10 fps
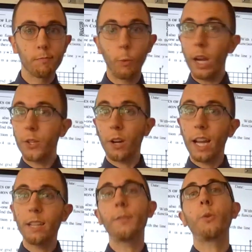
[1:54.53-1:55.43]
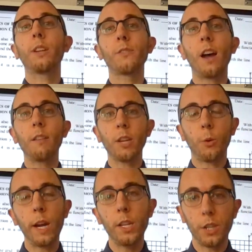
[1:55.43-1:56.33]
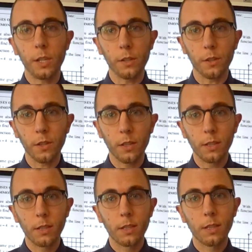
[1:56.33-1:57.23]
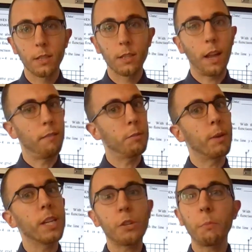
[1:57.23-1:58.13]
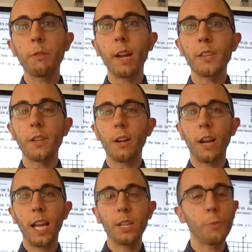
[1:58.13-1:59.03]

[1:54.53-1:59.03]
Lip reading: Raise your hand if you can solve equations. Everybody should be raising their hand.